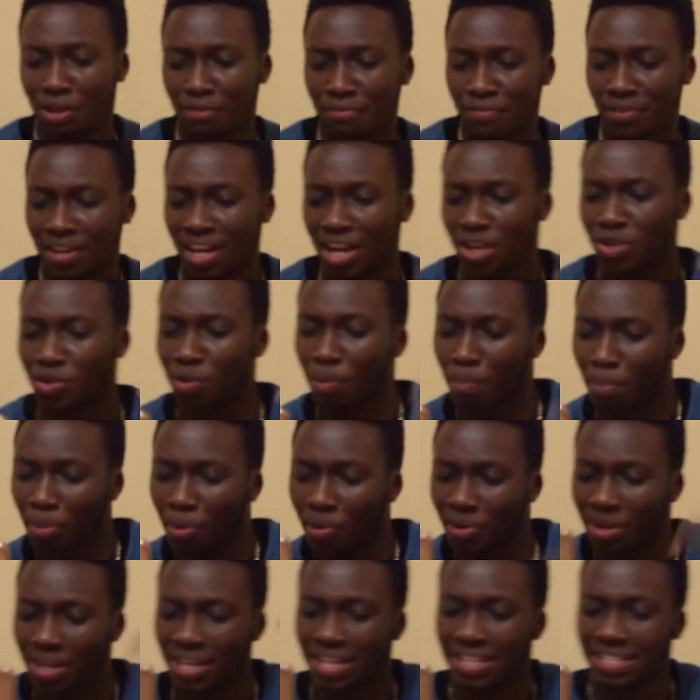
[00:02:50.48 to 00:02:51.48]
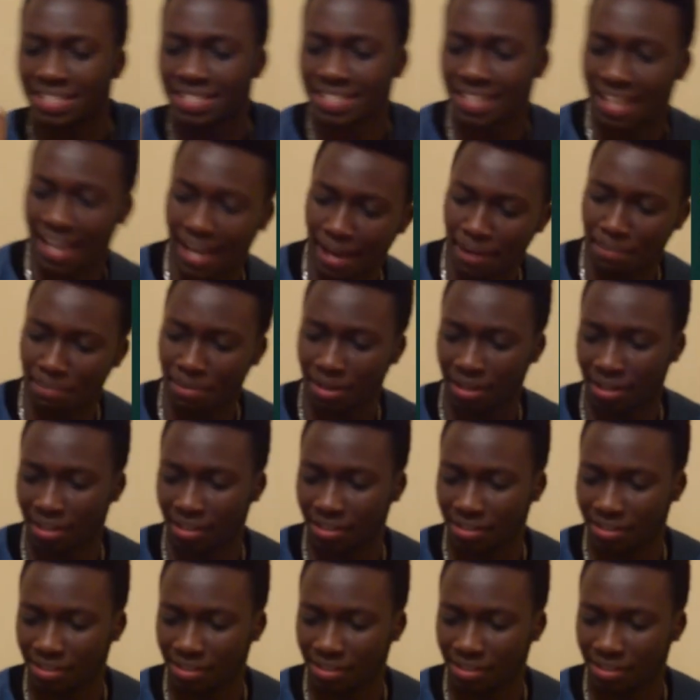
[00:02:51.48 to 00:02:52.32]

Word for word: Africa, your boy is coming.